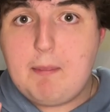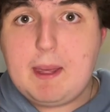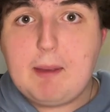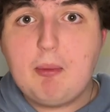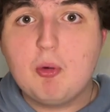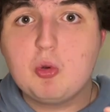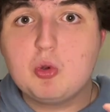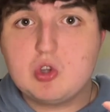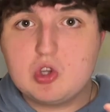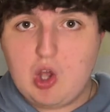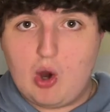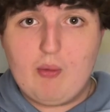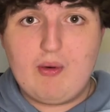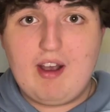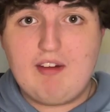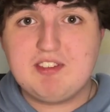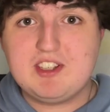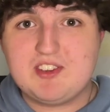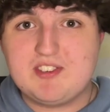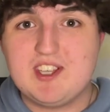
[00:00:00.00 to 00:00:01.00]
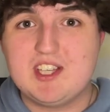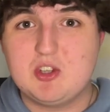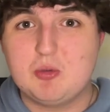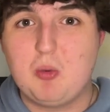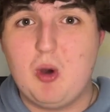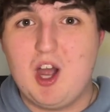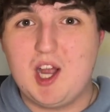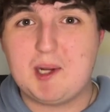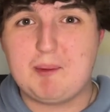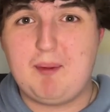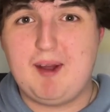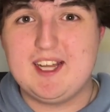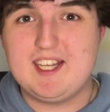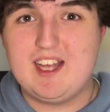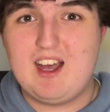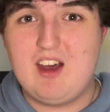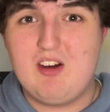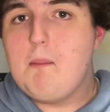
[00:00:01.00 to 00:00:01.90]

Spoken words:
People know how these things work by now.